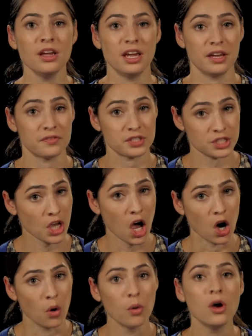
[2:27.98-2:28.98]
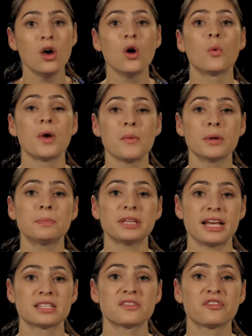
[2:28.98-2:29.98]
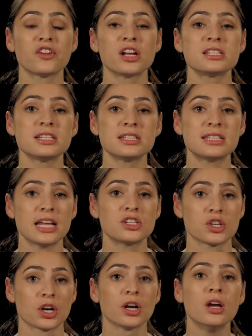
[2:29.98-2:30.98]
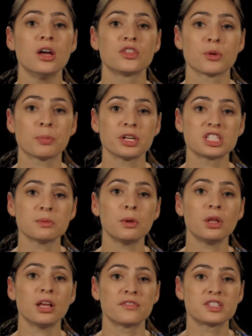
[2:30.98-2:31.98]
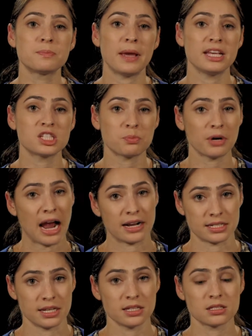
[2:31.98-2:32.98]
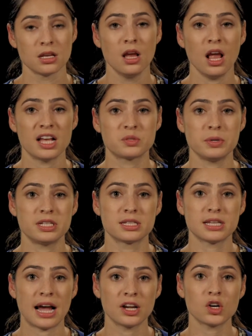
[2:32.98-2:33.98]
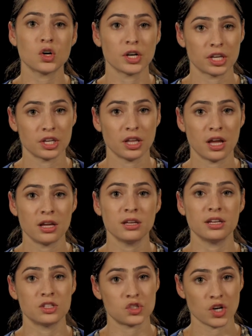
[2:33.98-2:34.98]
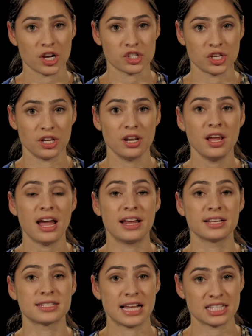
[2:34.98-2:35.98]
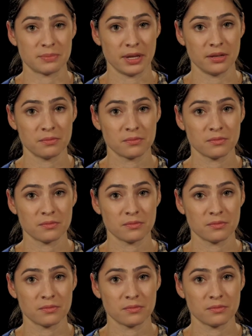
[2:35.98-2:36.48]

If so, we would place front and center the principle of spaced practice as we design curricula, instruction, and assessment.